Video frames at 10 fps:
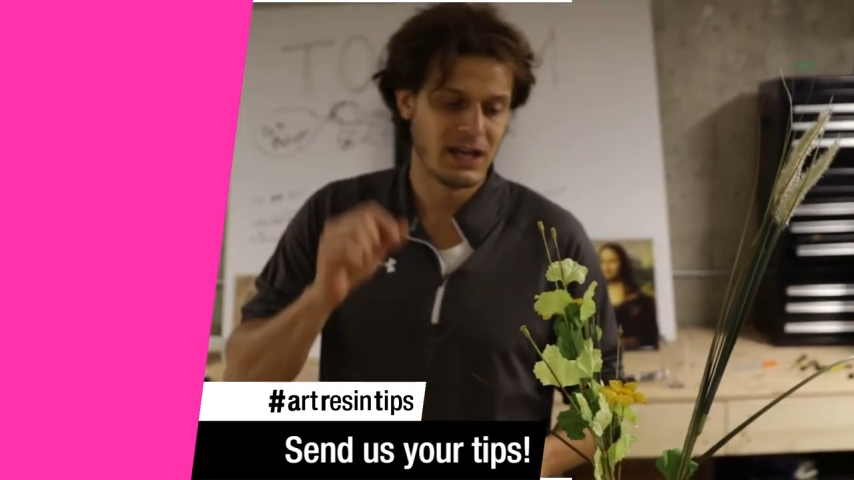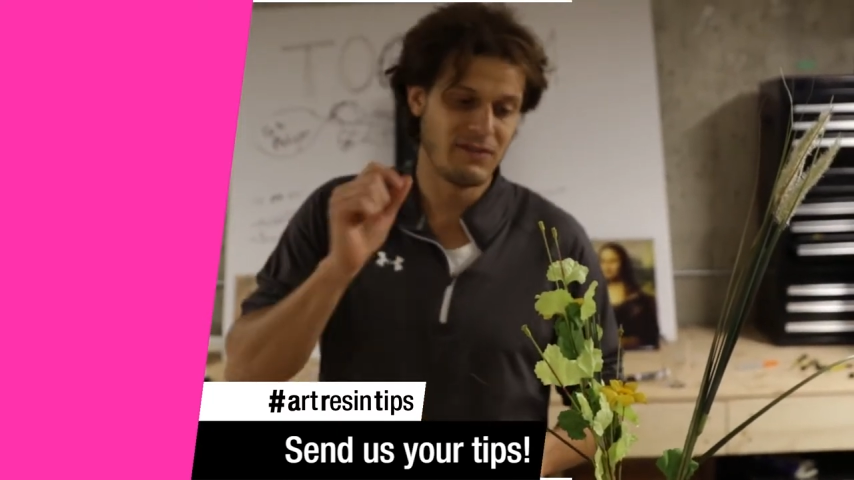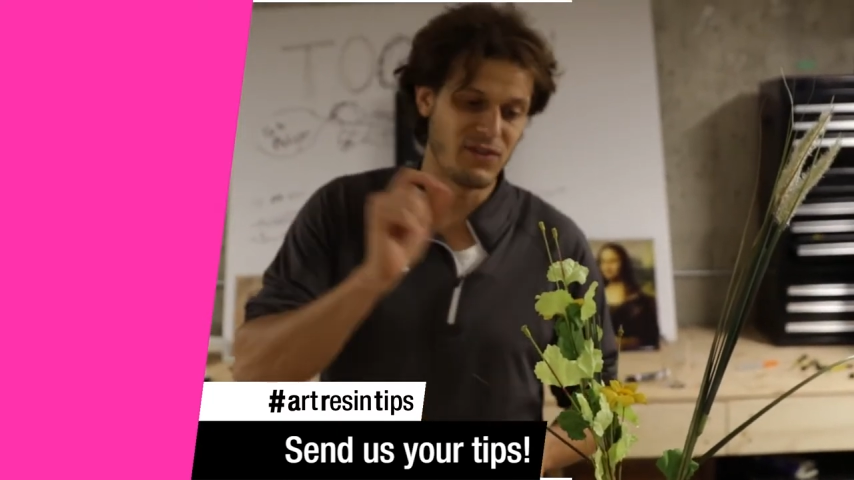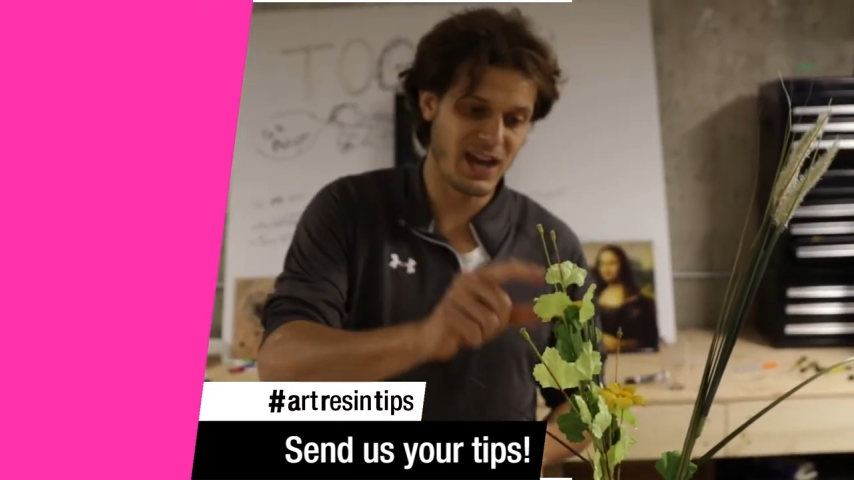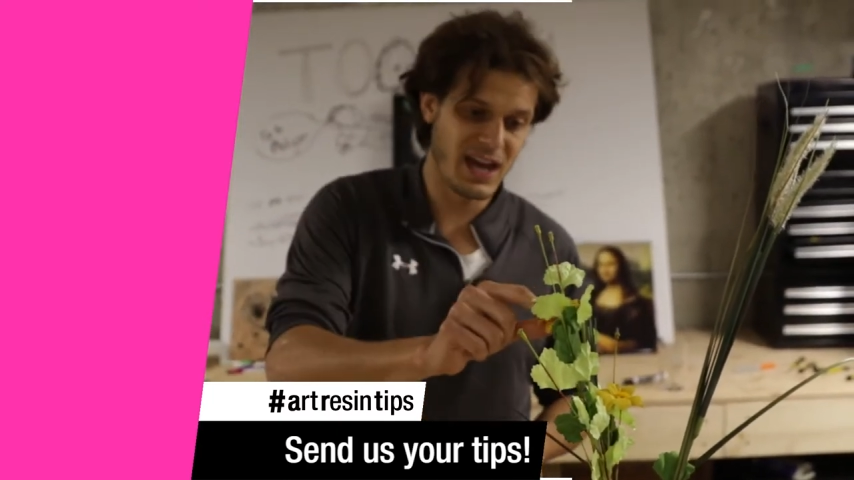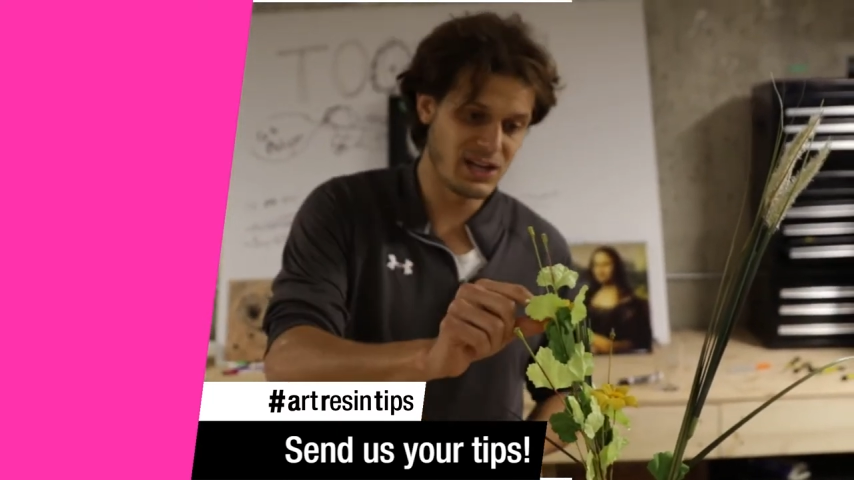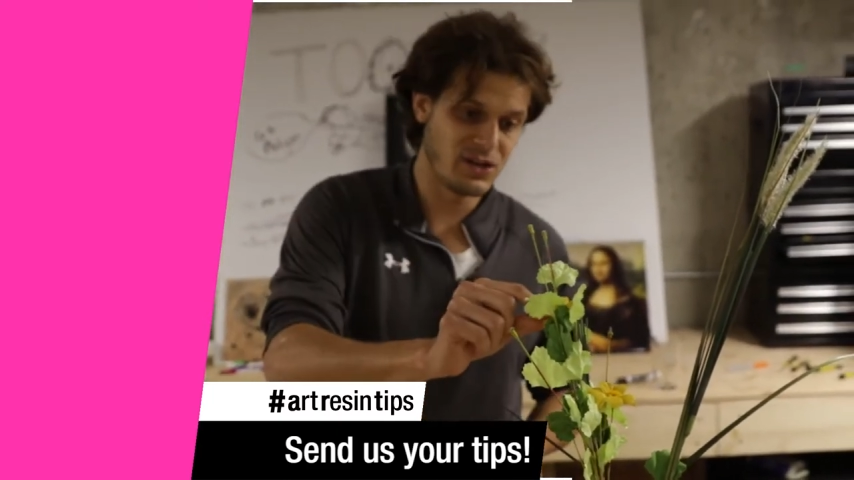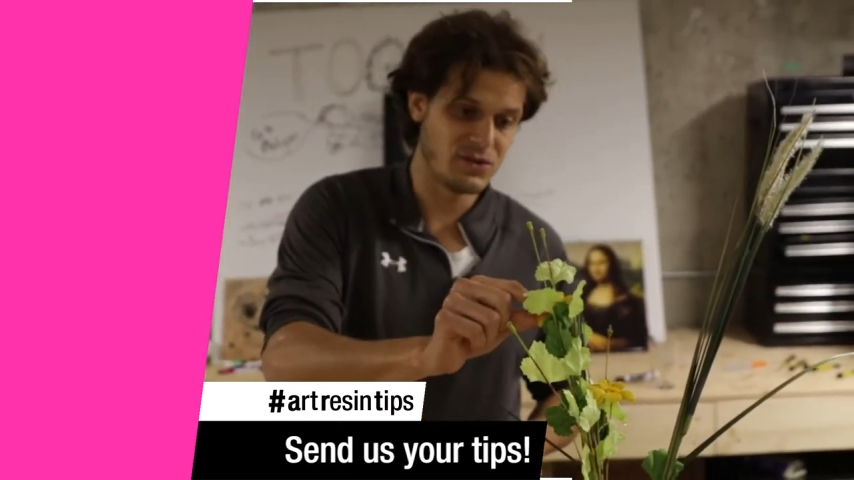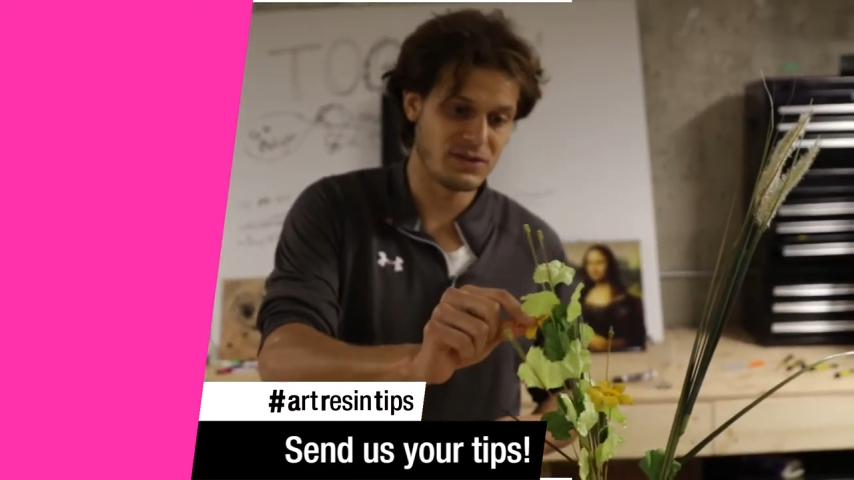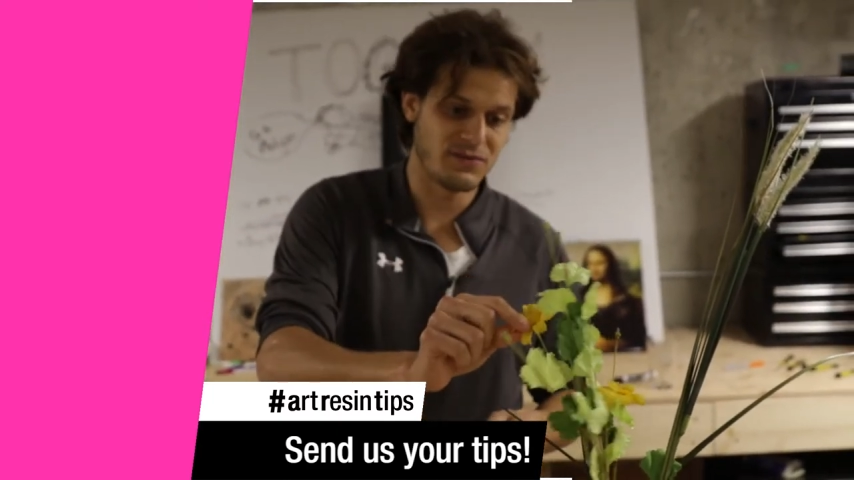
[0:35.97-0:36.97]
If you can
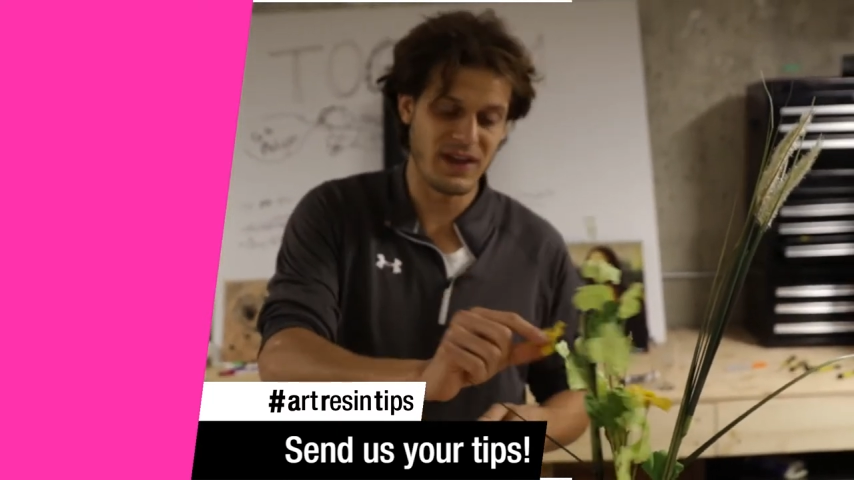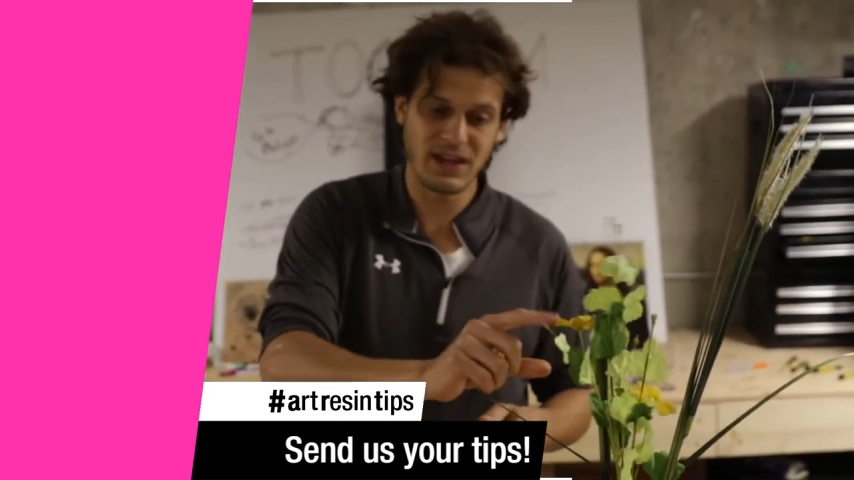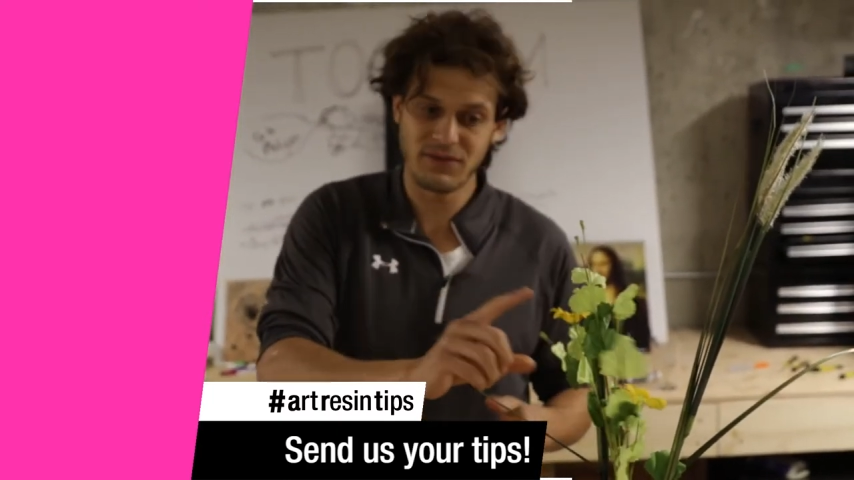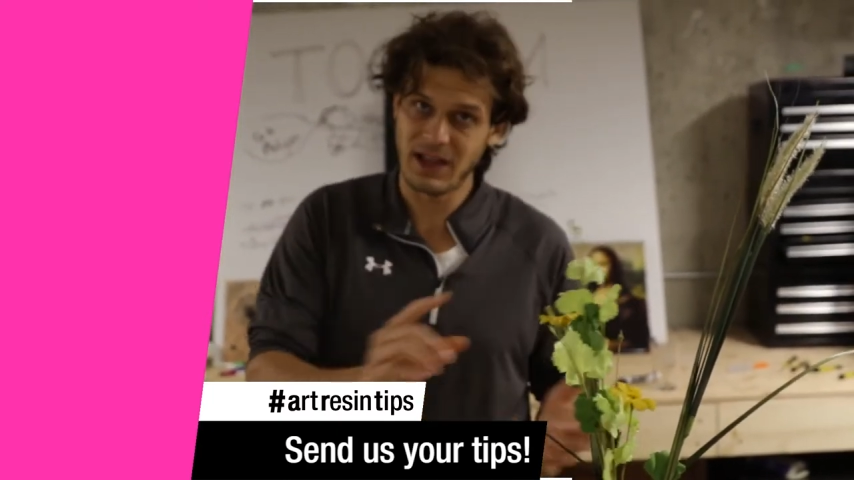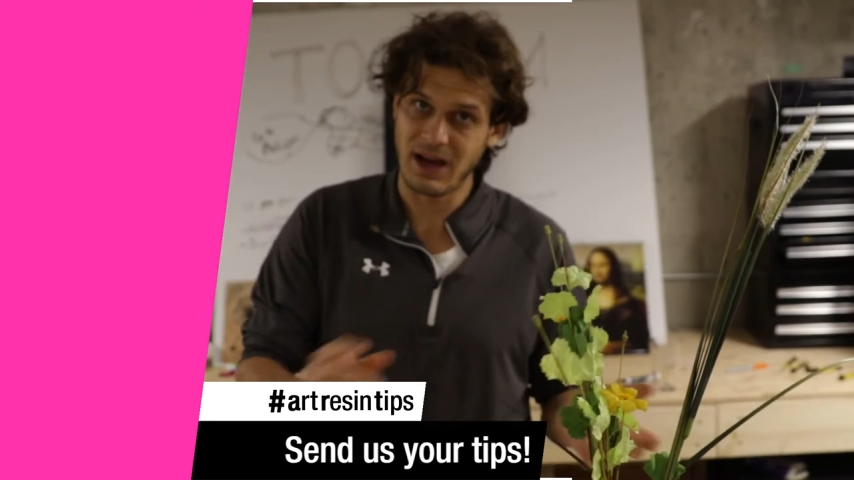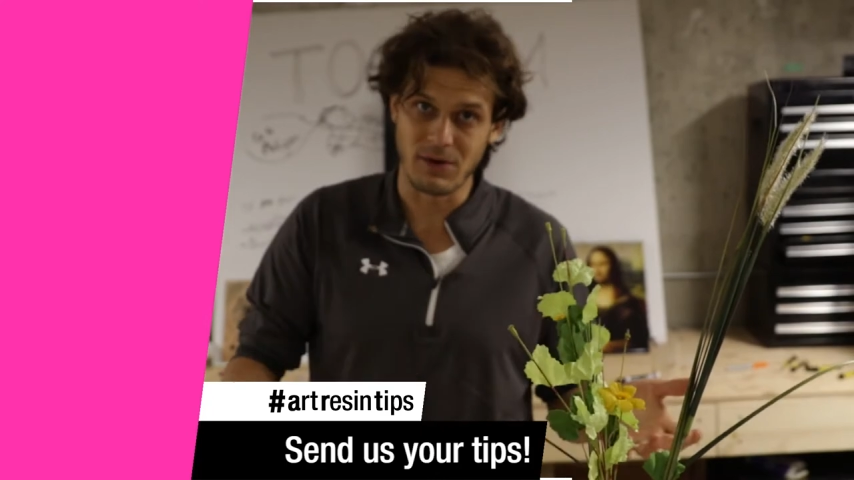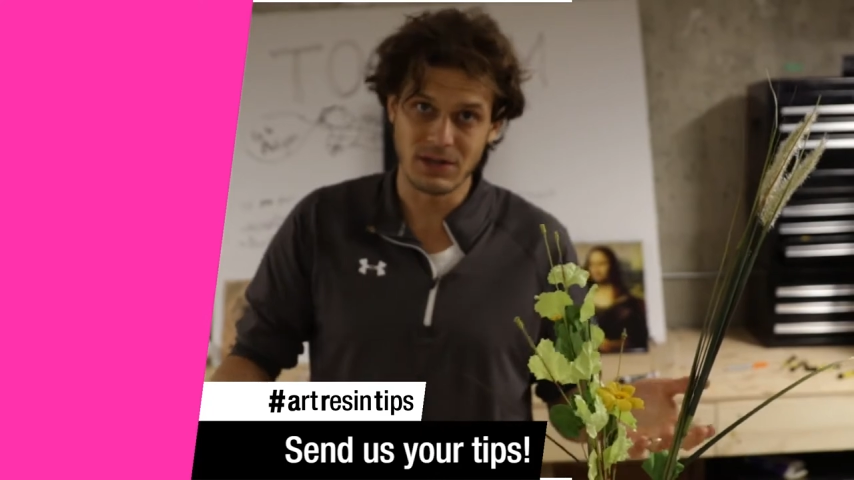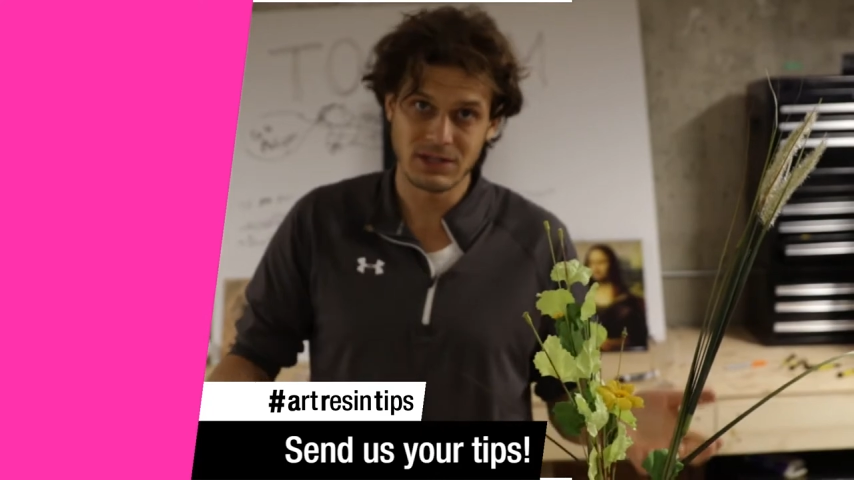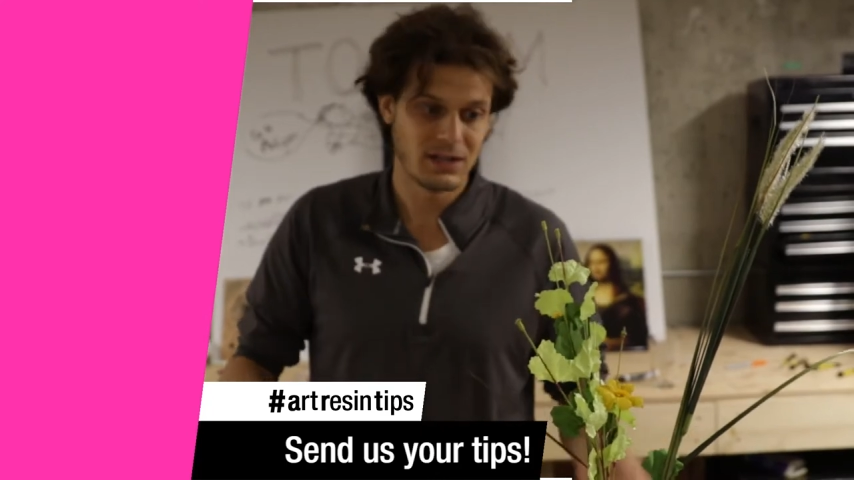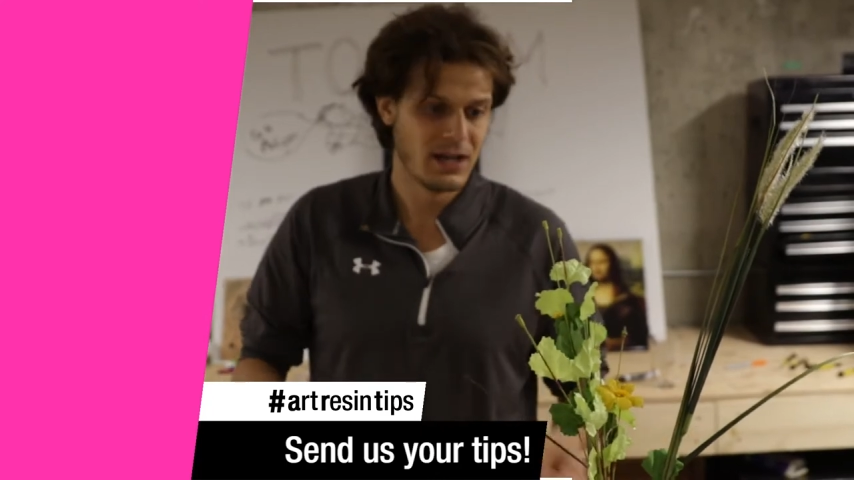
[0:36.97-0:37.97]
use fake
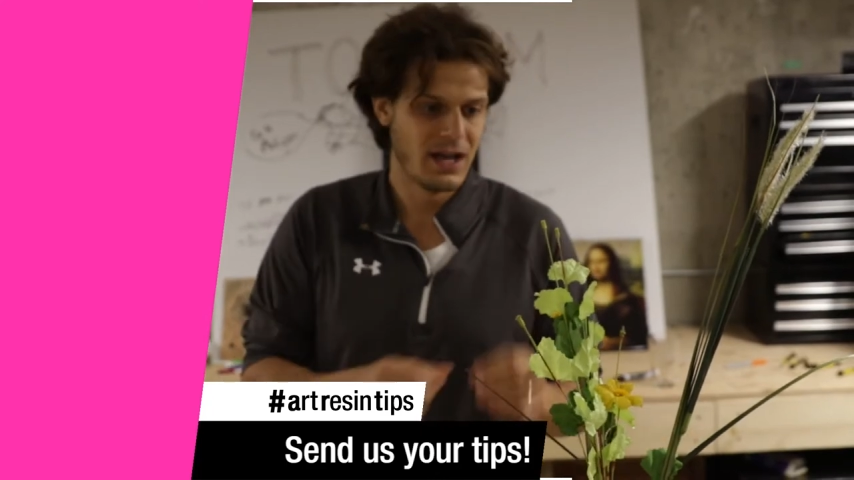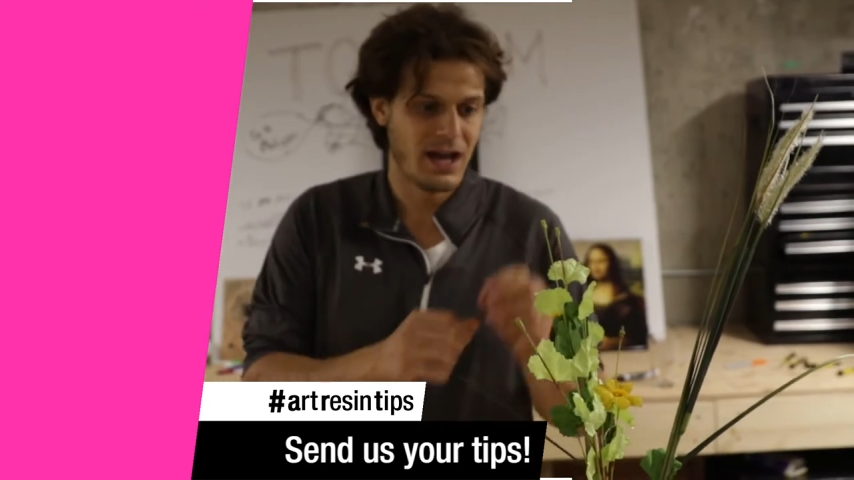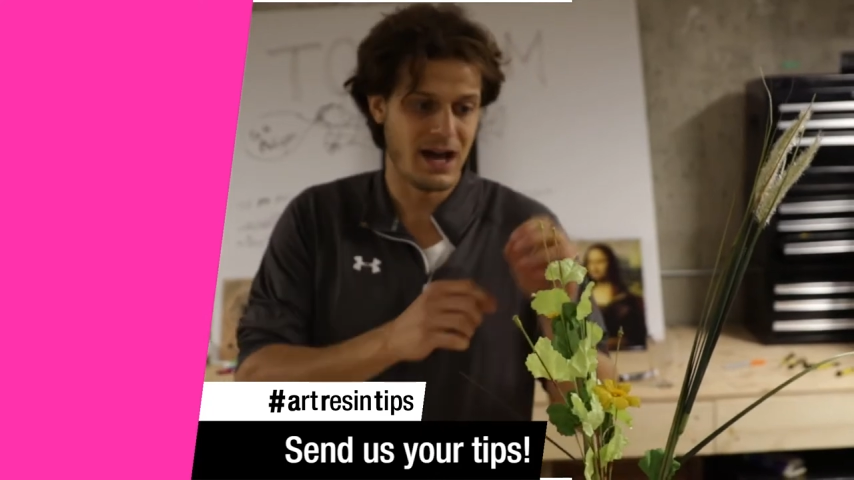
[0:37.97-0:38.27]
flowers uh,